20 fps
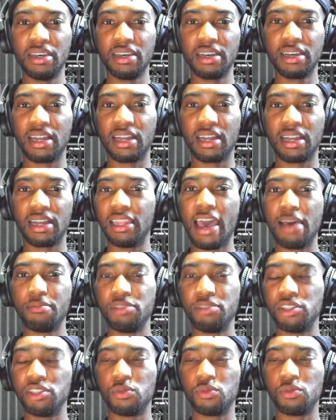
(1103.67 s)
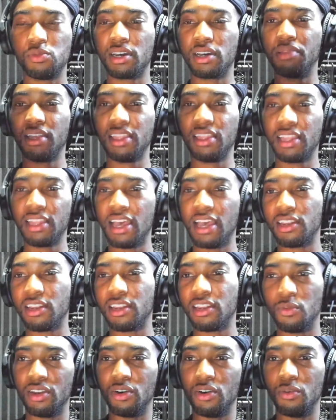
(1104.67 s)
collab just went completely out the
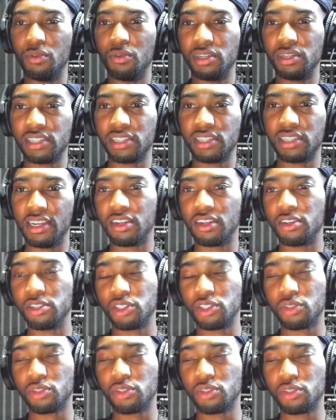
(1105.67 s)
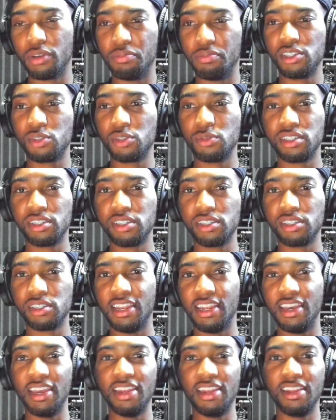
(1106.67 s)
window once they did those 3 beat switches and
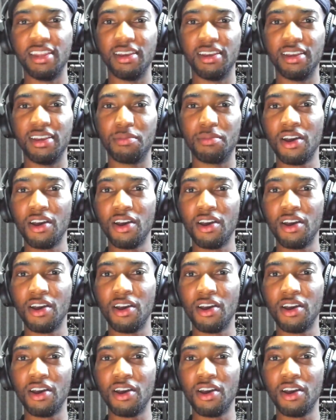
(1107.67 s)
it ended up